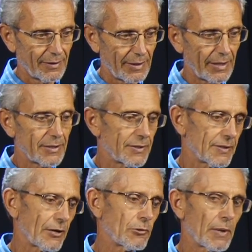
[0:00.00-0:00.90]
And this is how
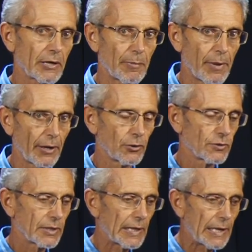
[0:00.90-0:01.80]
you make a pond
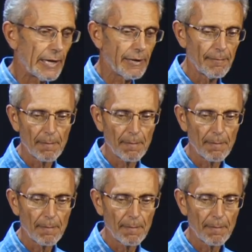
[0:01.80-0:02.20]
using clay.